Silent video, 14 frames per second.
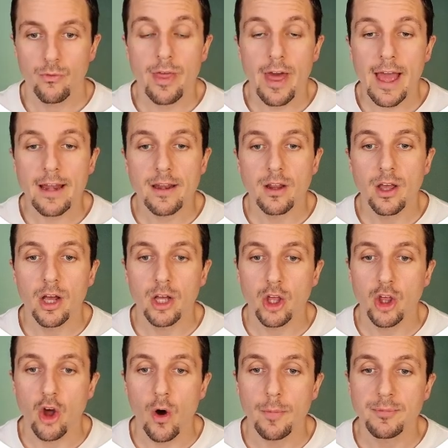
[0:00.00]
For that,
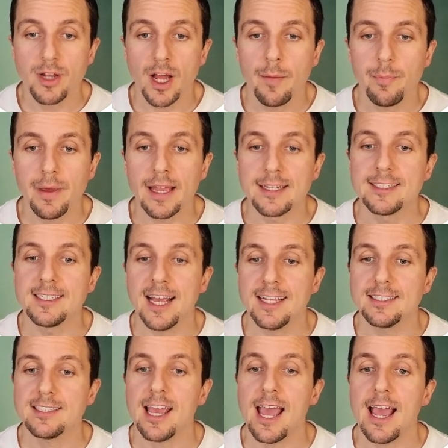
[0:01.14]
go up top and
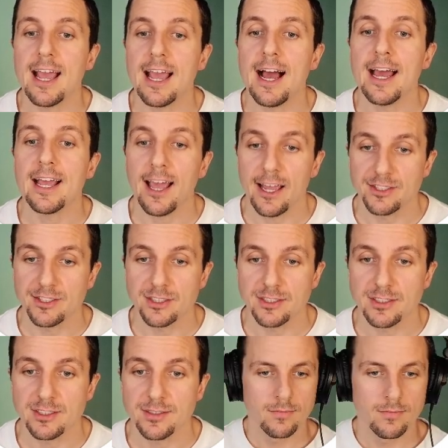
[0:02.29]
test AI agent.